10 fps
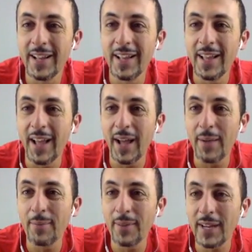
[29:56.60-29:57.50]

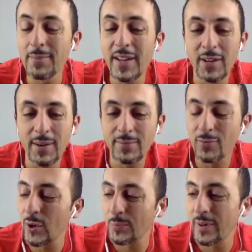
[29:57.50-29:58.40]
I'm going to make
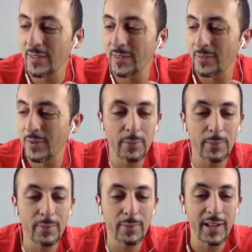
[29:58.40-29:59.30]
WordPress is one of the
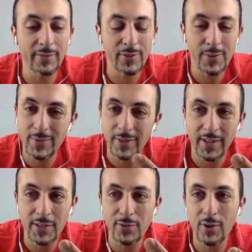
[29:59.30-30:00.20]
platform. So I'm
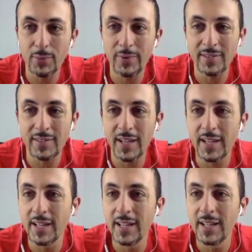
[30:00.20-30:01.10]
going to do a WordPress
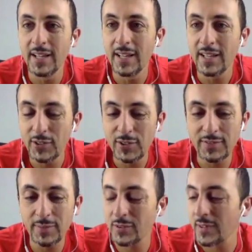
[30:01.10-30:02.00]
site. I'm going to do it
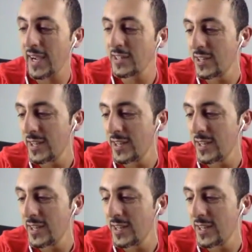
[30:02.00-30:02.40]
from scratch